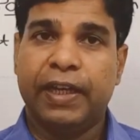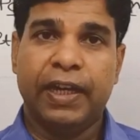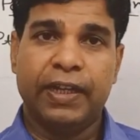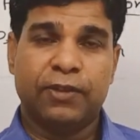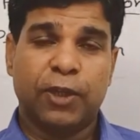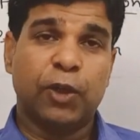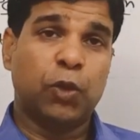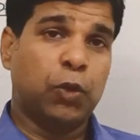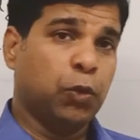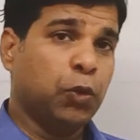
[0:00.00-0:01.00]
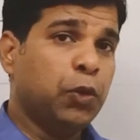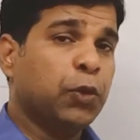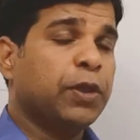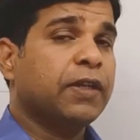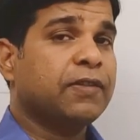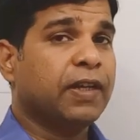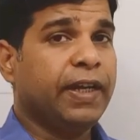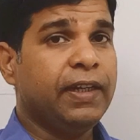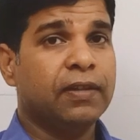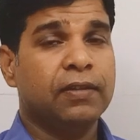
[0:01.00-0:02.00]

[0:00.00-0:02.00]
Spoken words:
has the 2 donor side.